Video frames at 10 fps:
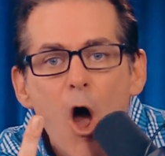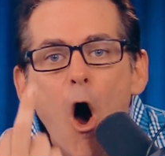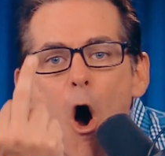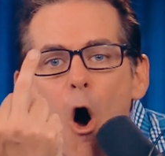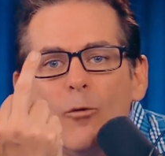
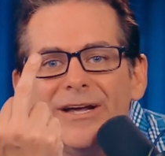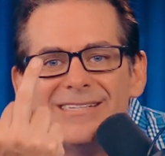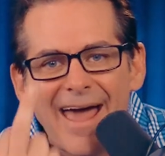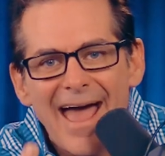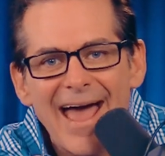always
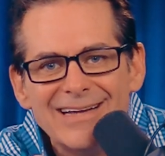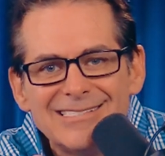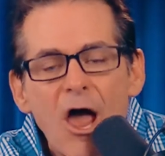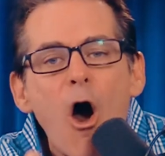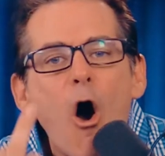
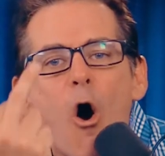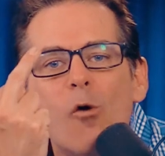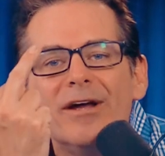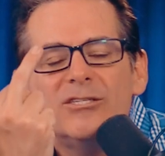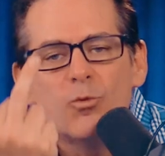has,
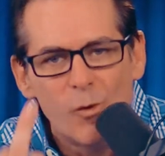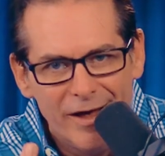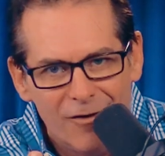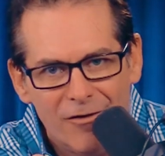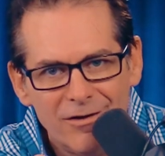always
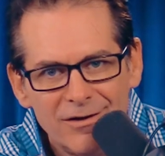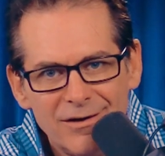will.